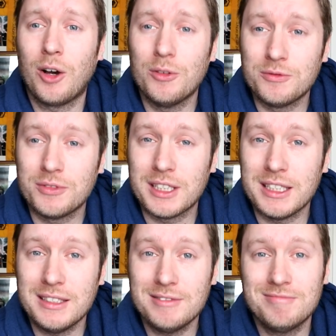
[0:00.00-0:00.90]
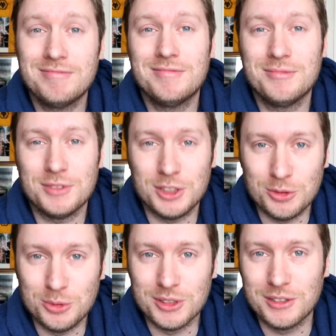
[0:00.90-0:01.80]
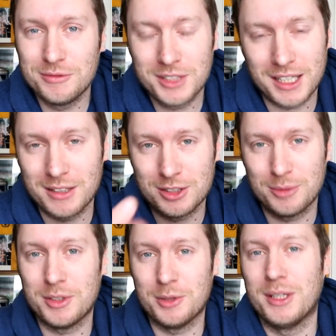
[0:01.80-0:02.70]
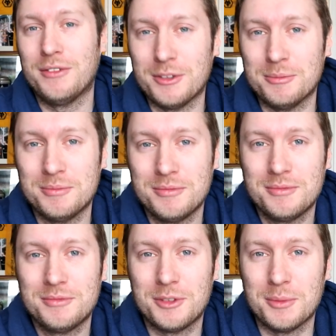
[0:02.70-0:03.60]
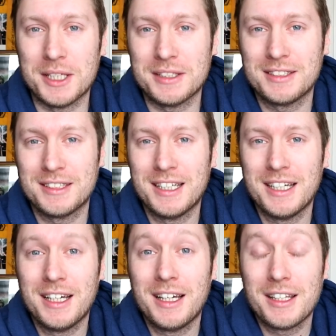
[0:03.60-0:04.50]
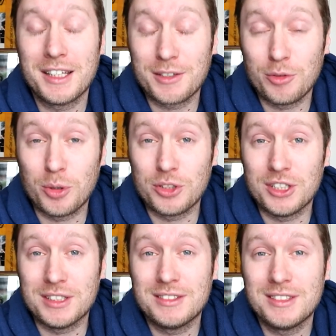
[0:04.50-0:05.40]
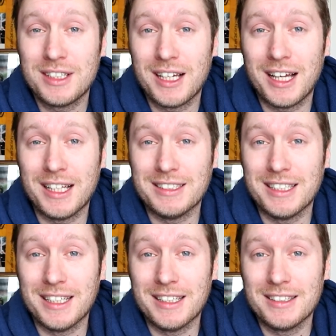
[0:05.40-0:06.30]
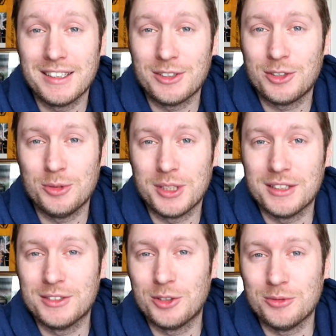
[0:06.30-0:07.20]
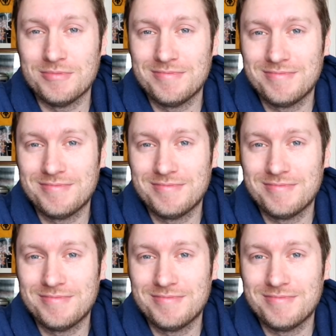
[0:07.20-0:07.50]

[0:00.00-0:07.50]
hopefully you will have taken something away from this. Thank you for watching, and I'll see you again soon.